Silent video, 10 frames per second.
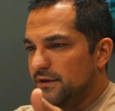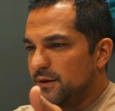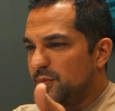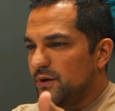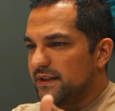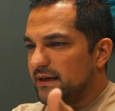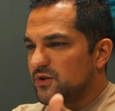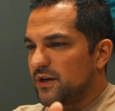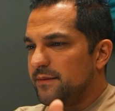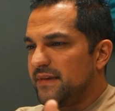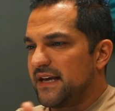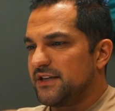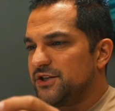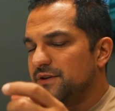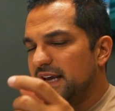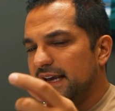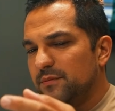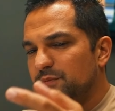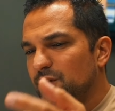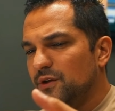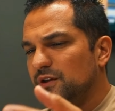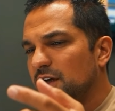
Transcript: The point that I'm trying to make is you can't build